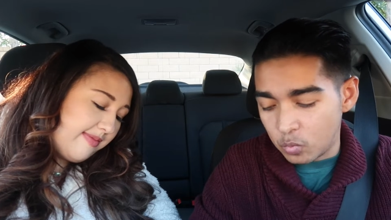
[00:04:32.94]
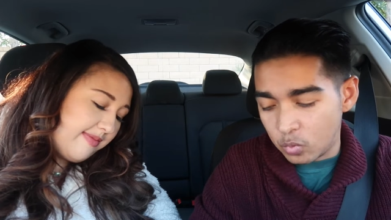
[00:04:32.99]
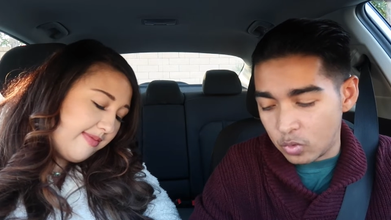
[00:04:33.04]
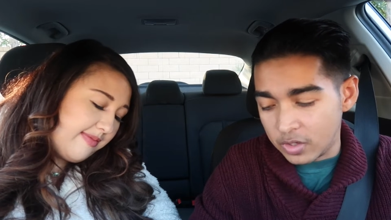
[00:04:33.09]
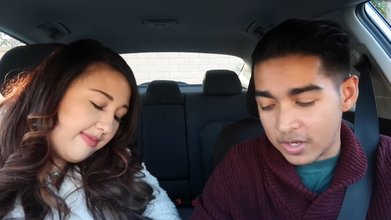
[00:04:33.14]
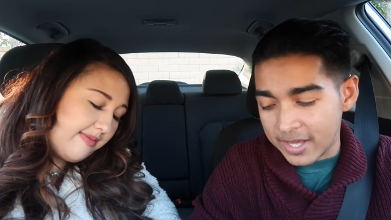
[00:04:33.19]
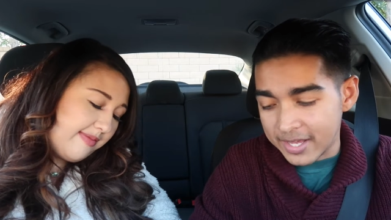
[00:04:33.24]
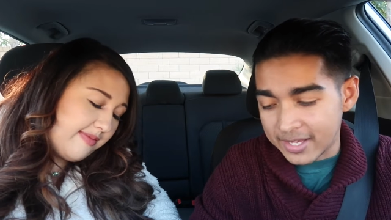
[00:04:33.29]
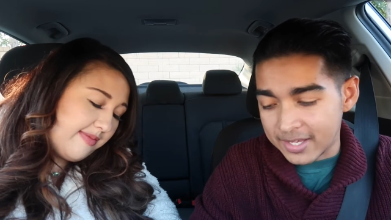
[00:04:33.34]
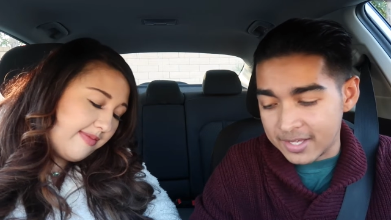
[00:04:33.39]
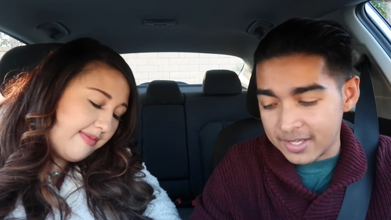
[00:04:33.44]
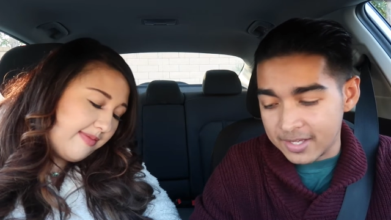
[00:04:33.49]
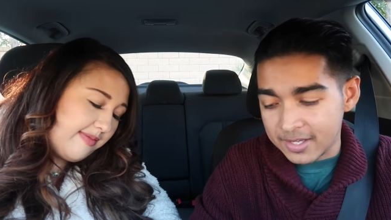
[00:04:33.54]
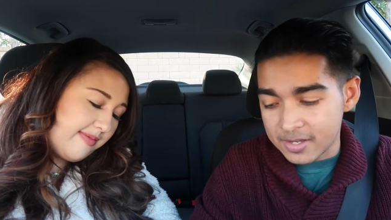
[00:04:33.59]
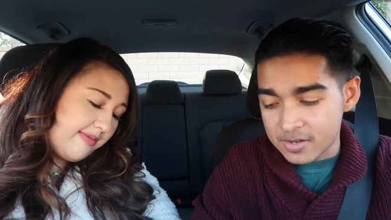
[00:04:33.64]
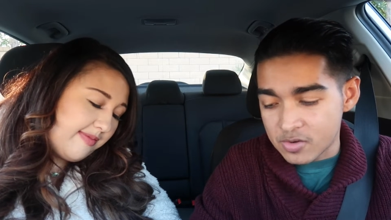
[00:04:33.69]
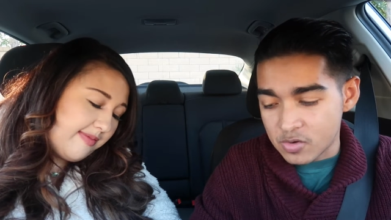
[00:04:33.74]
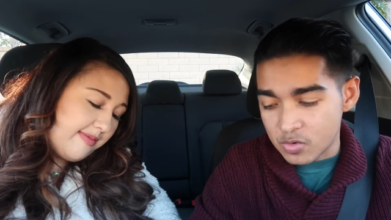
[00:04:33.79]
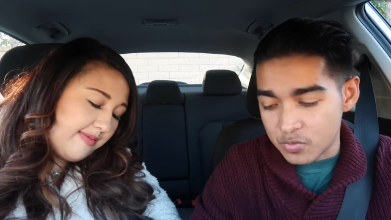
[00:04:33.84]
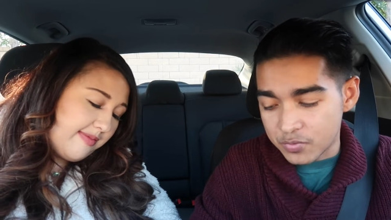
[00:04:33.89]
Speaker 1: will I
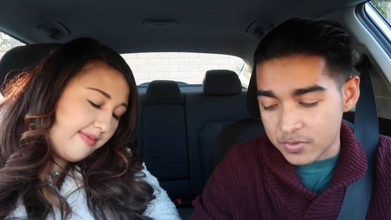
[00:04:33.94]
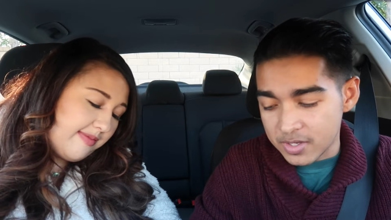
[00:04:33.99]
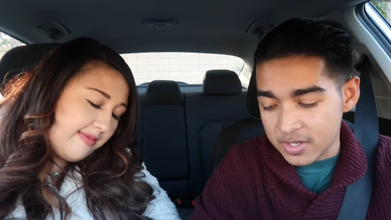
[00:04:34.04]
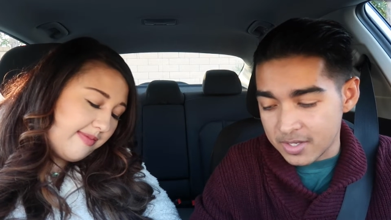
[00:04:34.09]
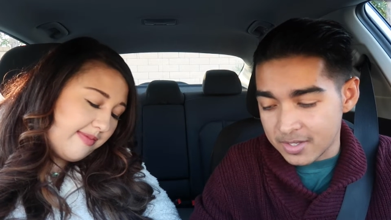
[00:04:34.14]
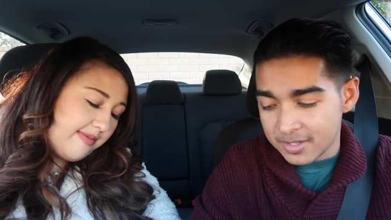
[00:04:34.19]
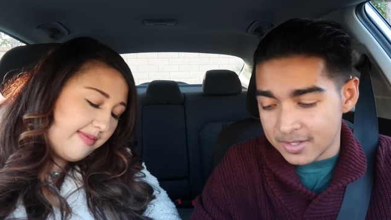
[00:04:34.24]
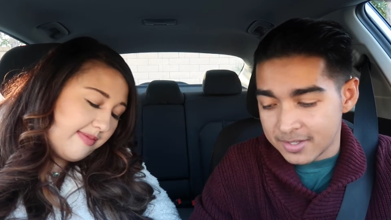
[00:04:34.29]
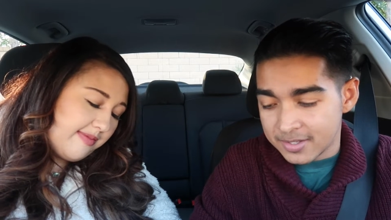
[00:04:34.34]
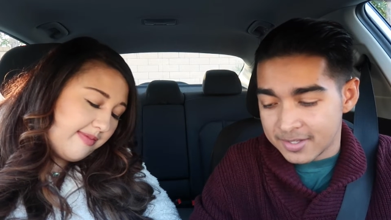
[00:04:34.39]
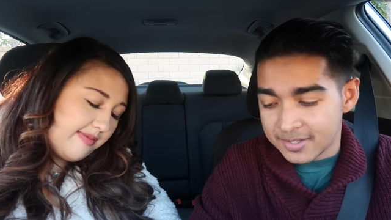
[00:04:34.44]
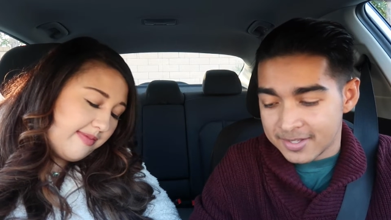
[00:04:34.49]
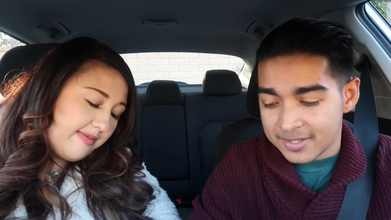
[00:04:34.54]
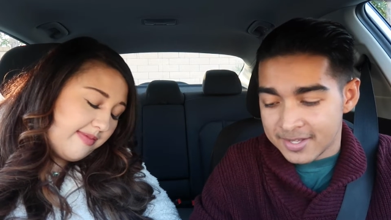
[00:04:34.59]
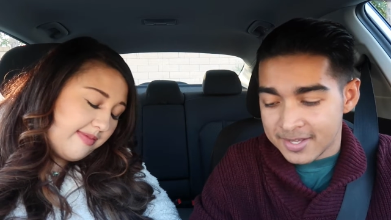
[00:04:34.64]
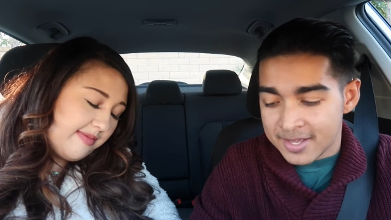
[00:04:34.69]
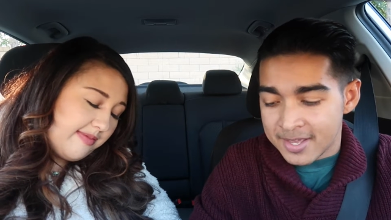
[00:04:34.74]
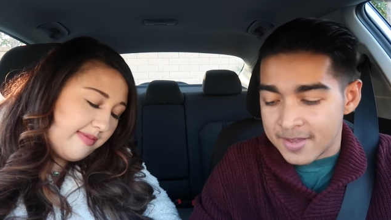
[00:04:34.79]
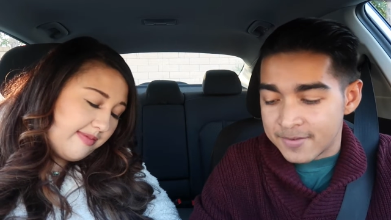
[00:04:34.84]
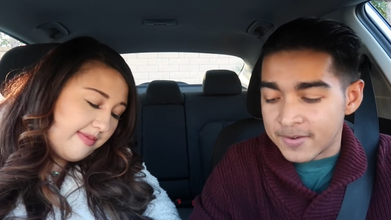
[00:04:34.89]
get coffee.
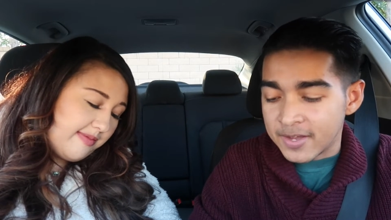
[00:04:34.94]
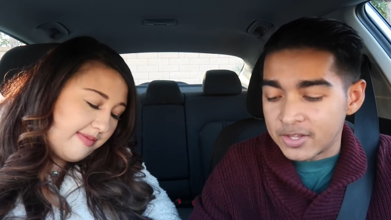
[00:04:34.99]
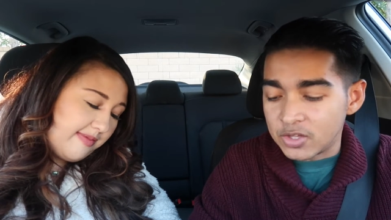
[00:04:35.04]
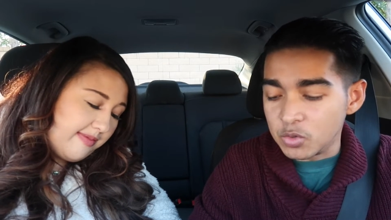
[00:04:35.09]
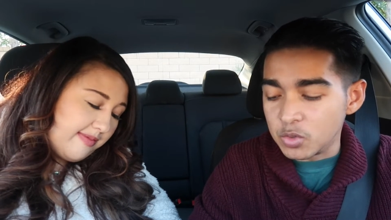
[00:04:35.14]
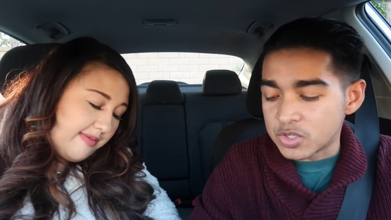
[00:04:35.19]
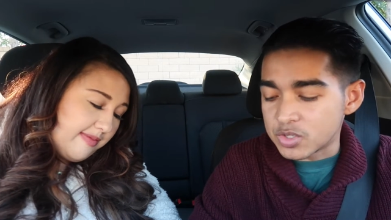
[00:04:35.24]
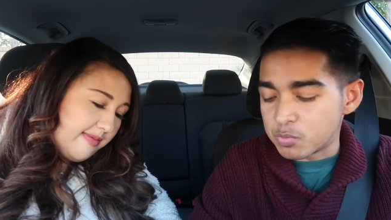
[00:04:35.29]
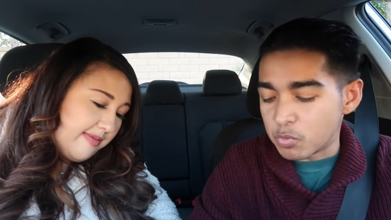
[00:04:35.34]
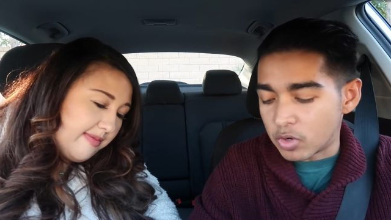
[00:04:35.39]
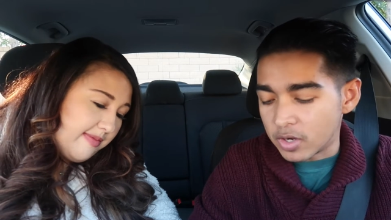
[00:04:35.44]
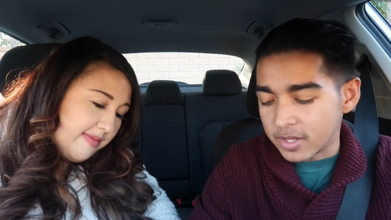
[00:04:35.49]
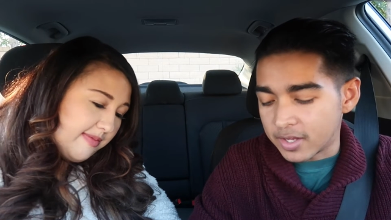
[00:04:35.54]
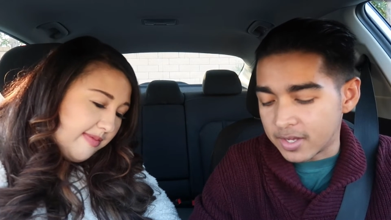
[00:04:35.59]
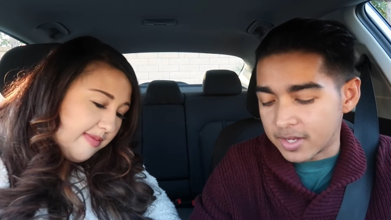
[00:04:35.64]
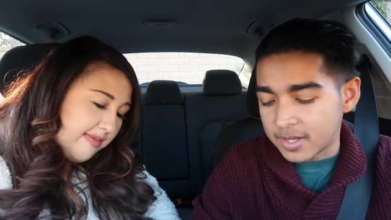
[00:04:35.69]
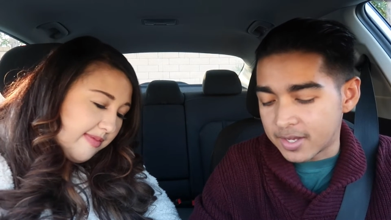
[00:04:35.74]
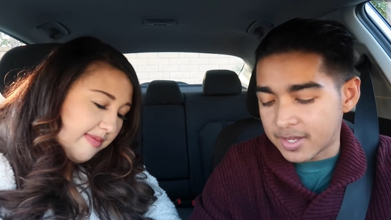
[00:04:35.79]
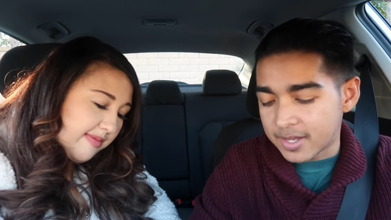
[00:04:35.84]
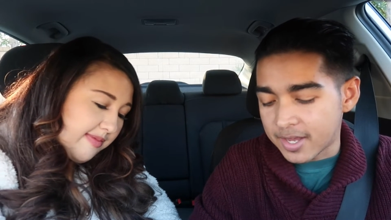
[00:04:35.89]
If I do, it's more like
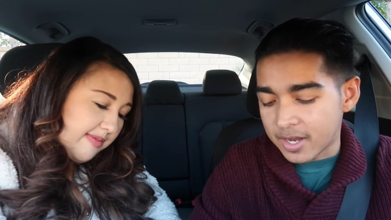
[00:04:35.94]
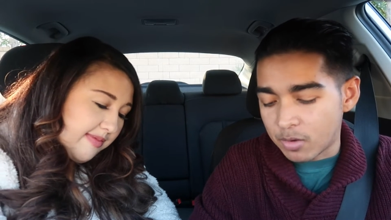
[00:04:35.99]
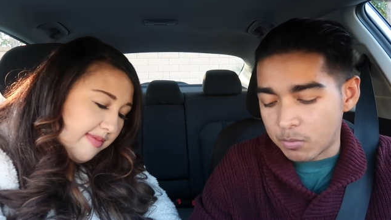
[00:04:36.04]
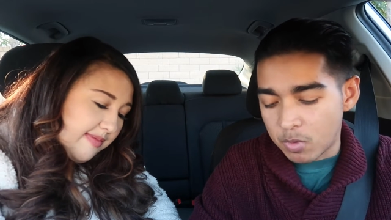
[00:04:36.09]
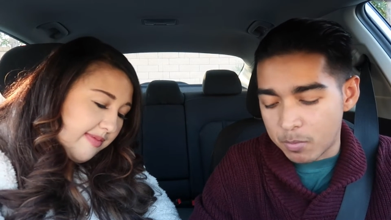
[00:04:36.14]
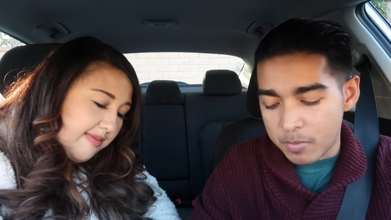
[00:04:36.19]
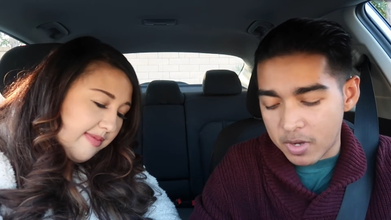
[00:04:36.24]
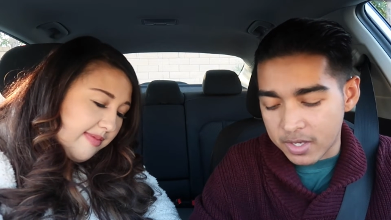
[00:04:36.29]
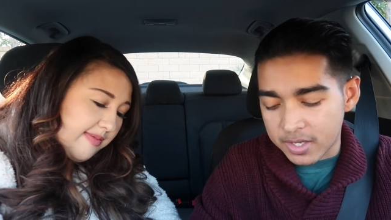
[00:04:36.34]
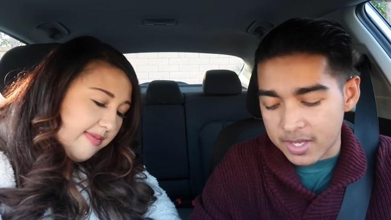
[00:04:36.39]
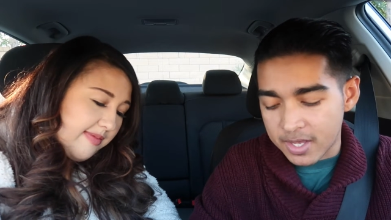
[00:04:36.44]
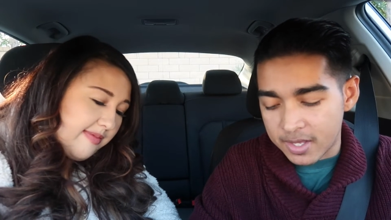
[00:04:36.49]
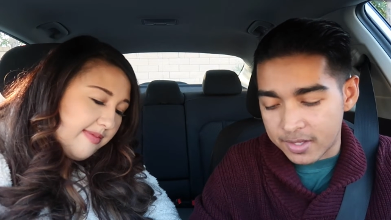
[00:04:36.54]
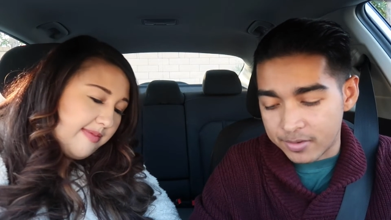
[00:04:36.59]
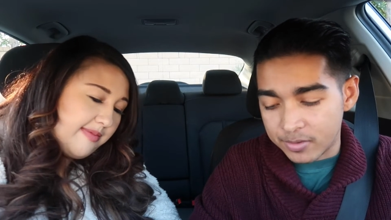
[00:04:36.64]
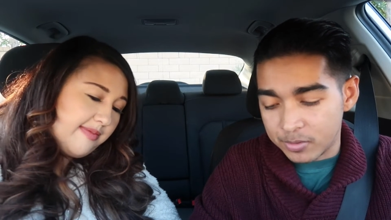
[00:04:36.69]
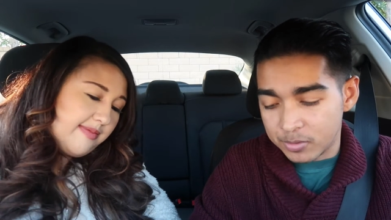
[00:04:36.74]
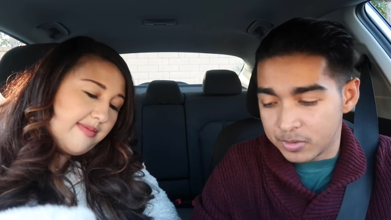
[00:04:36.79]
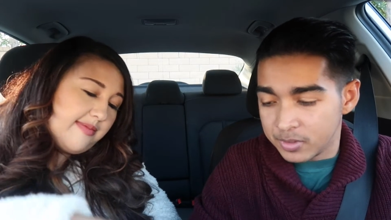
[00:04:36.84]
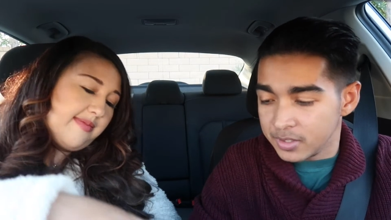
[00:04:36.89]
a caramel
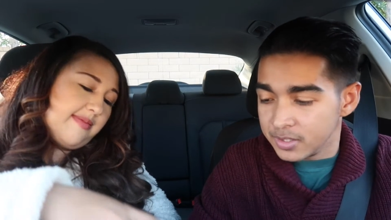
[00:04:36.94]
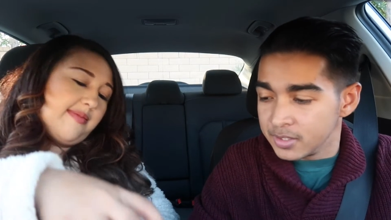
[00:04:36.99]
macchiato,